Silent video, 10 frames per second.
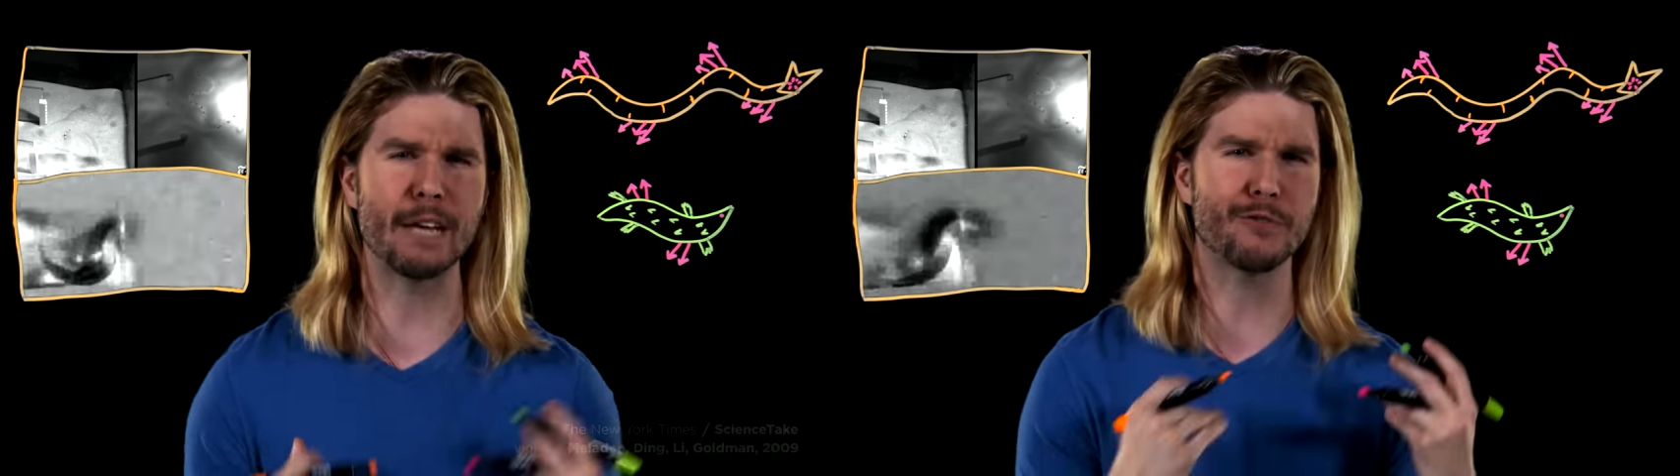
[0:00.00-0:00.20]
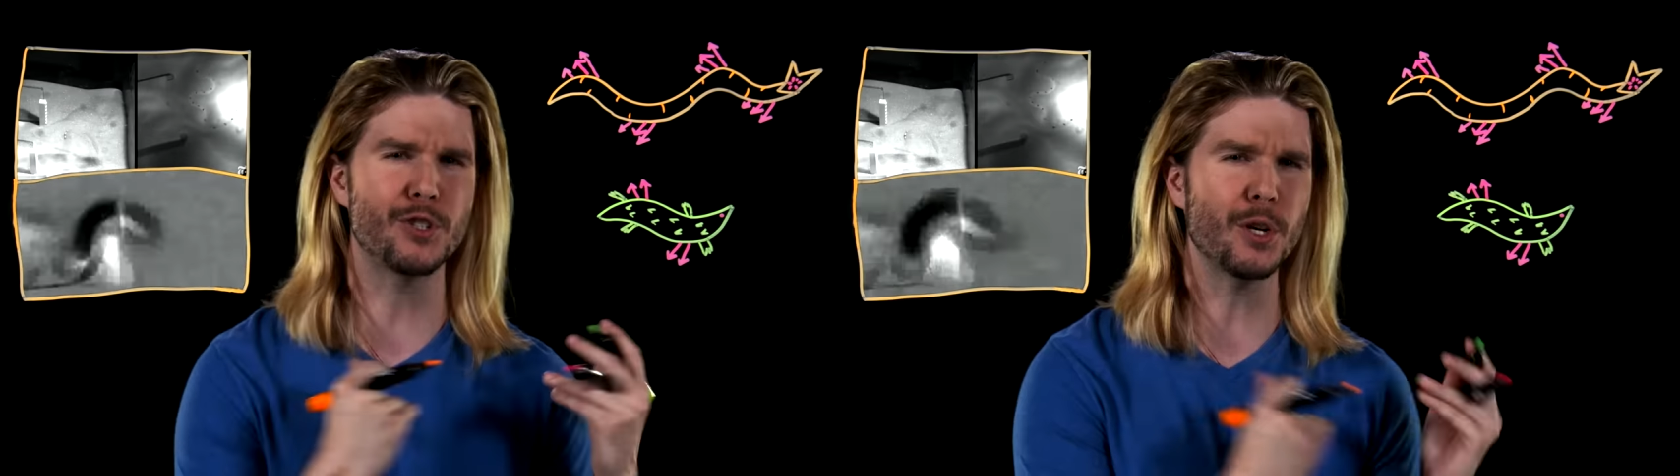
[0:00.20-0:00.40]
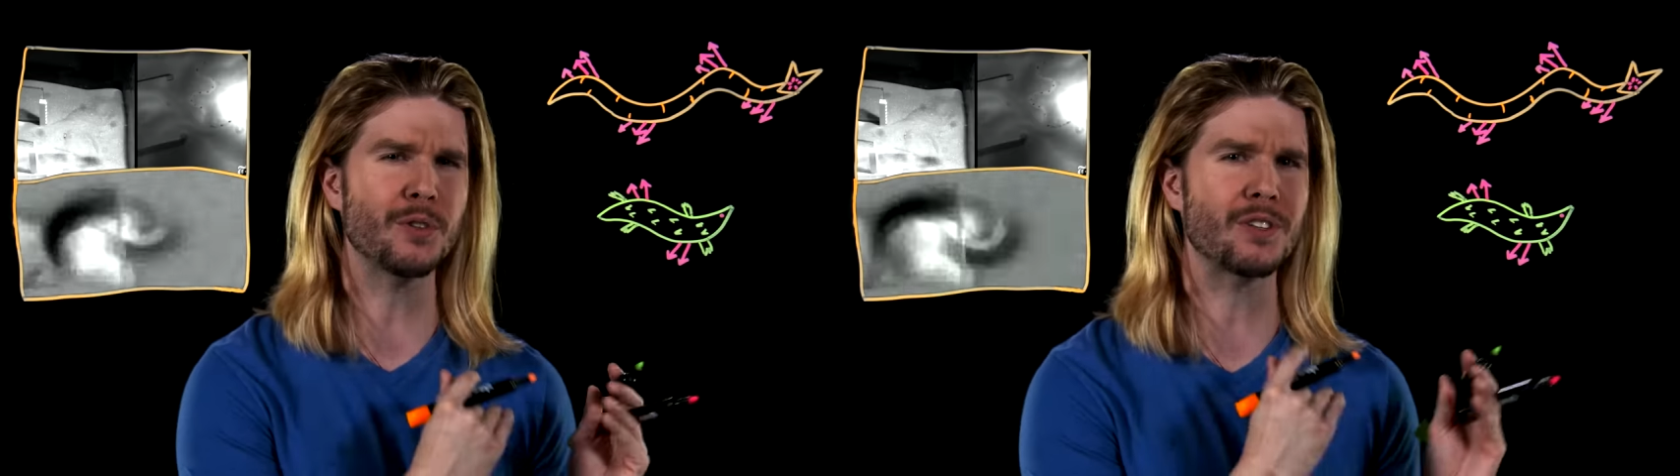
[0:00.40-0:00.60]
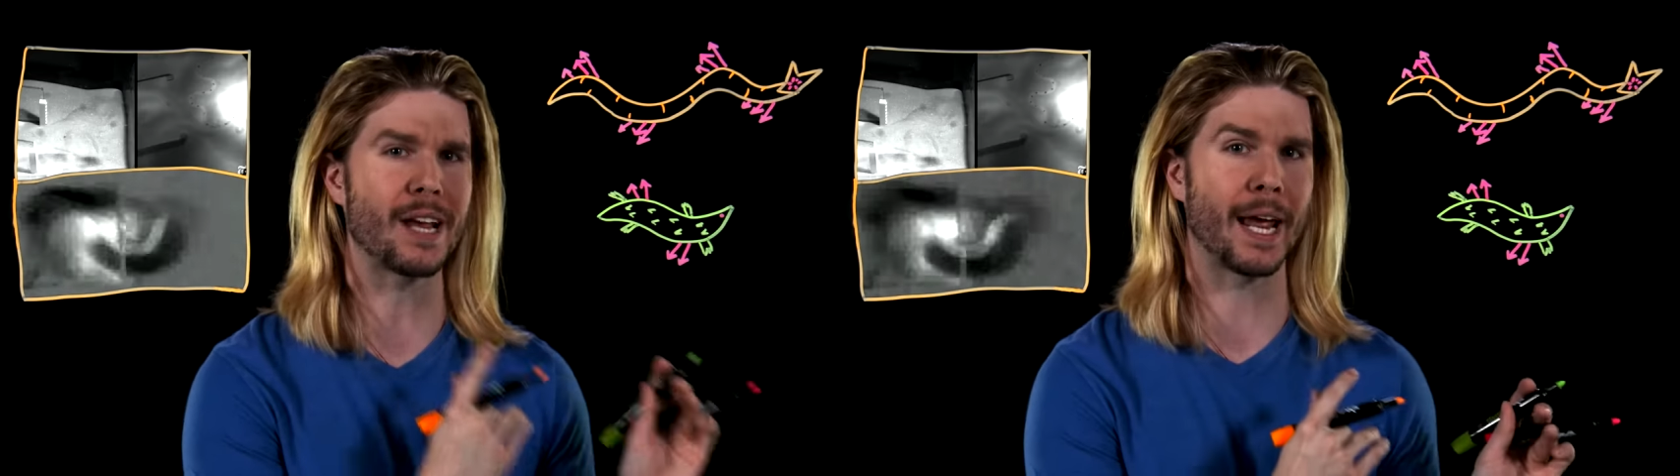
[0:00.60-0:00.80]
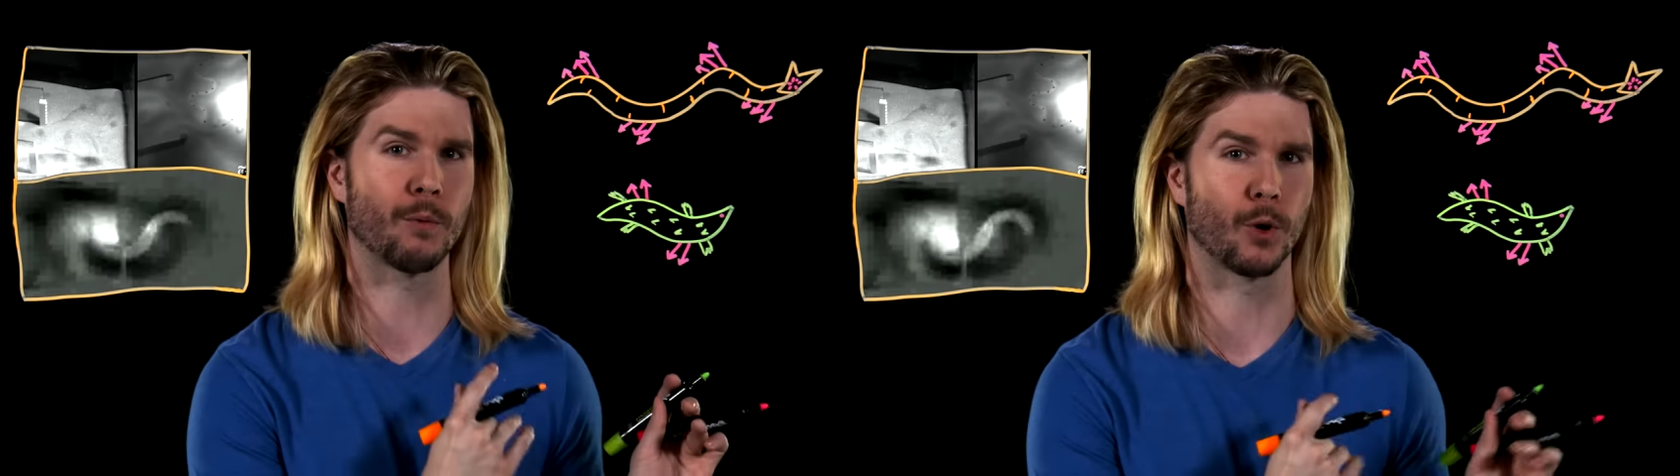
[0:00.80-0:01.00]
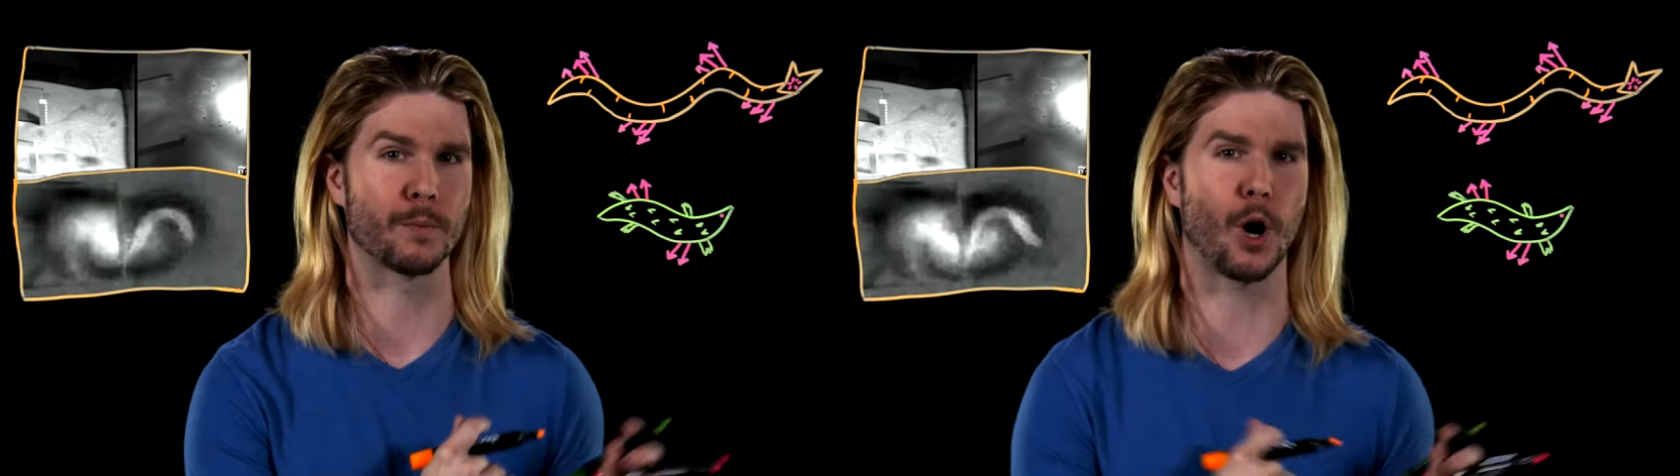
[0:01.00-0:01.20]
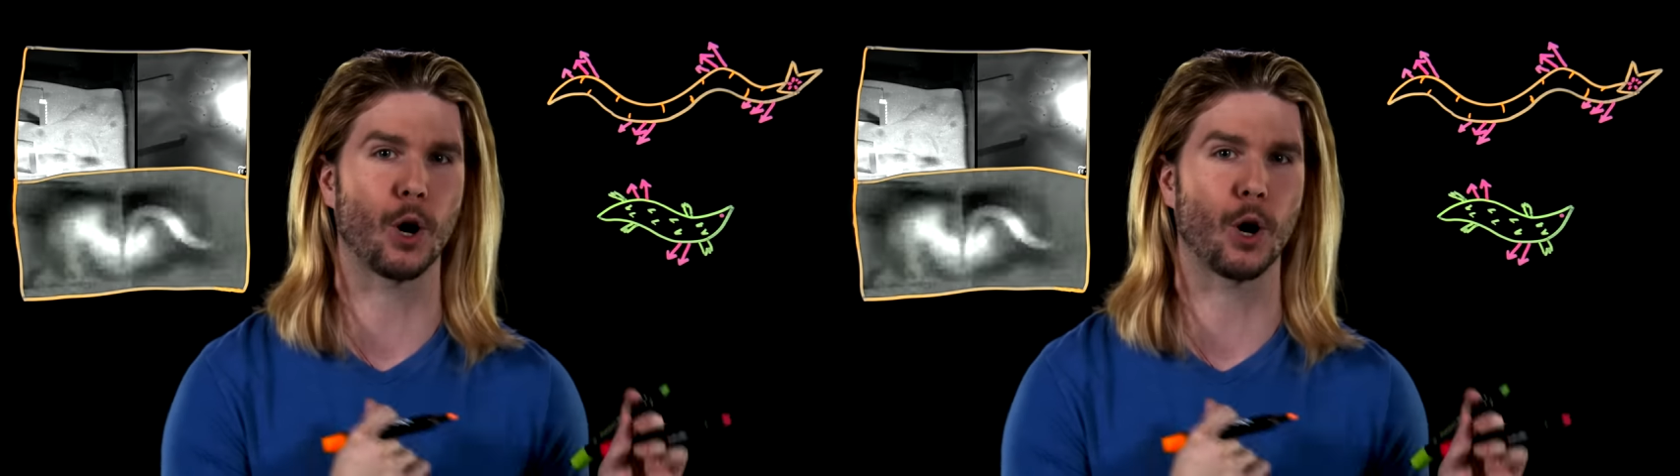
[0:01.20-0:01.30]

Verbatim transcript: If Dune sandworms